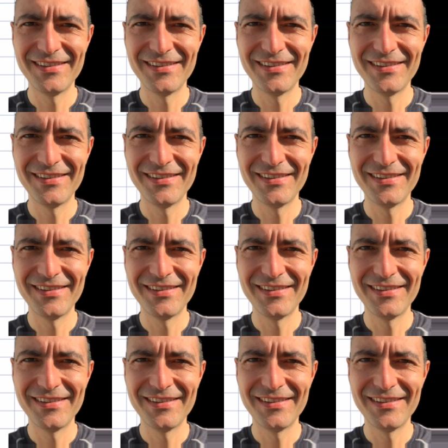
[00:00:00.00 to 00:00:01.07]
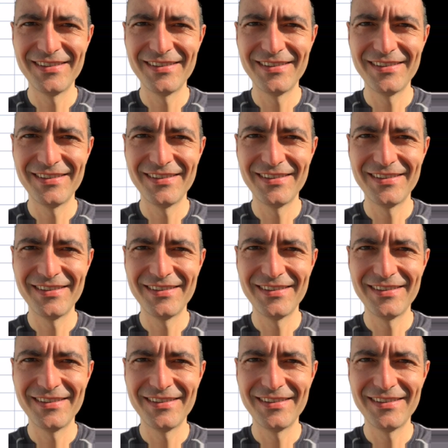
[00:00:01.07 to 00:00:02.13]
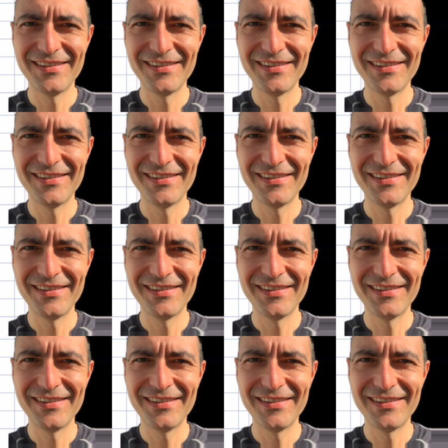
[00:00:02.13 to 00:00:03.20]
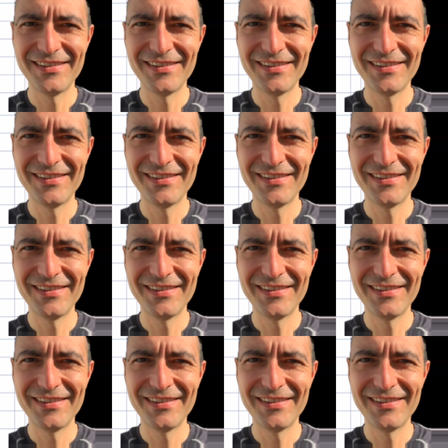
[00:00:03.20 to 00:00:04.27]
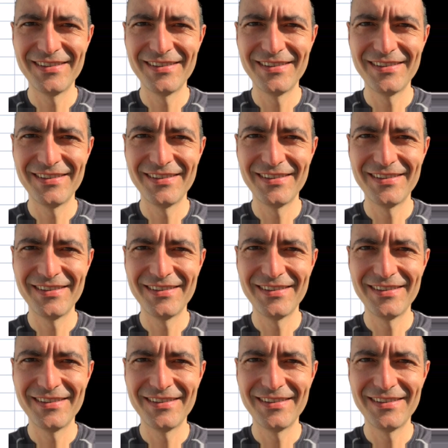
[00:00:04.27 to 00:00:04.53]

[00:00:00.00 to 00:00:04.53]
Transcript: This is a still picture; no speech is visible.